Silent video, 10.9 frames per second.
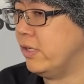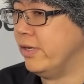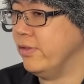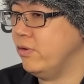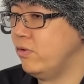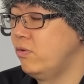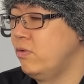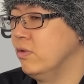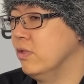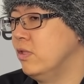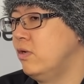All right.
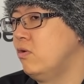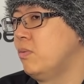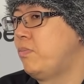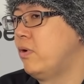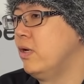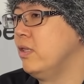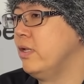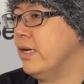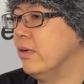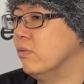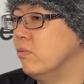There, there's a part
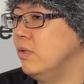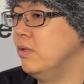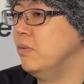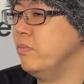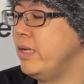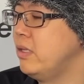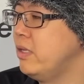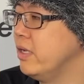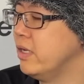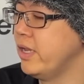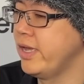that we
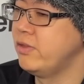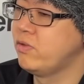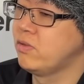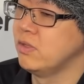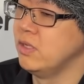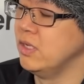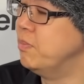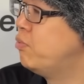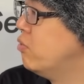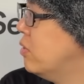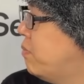mainly enhance the
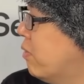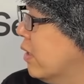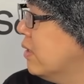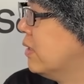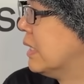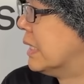input part.